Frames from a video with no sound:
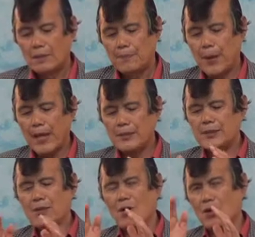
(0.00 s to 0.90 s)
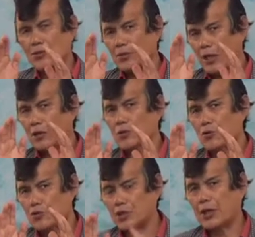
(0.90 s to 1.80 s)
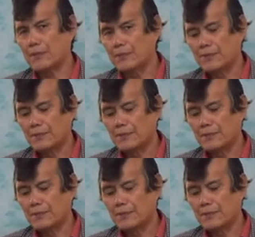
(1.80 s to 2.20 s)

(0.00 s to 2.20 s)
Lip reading: painted on their doorstep.